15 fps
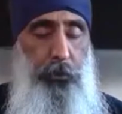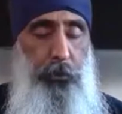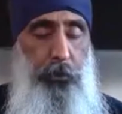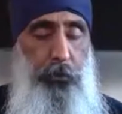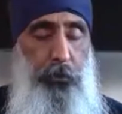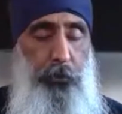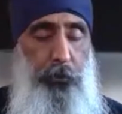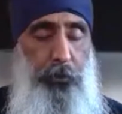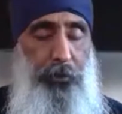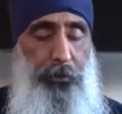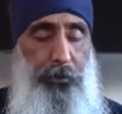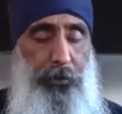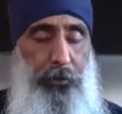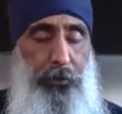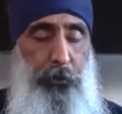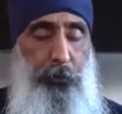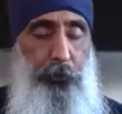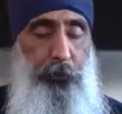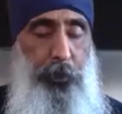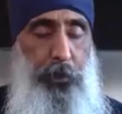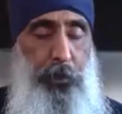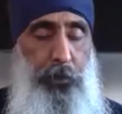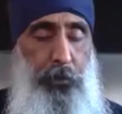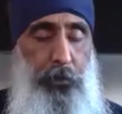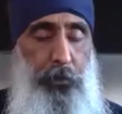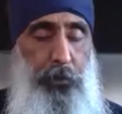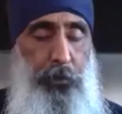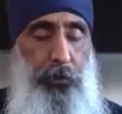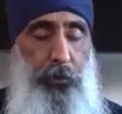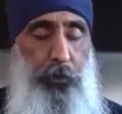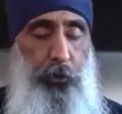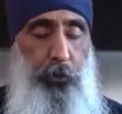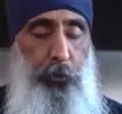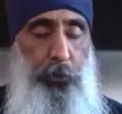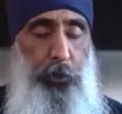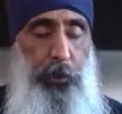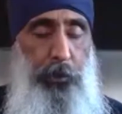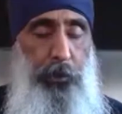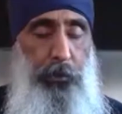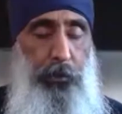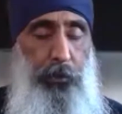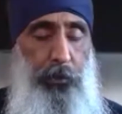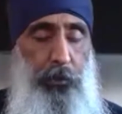Notice there's no fear, no pain,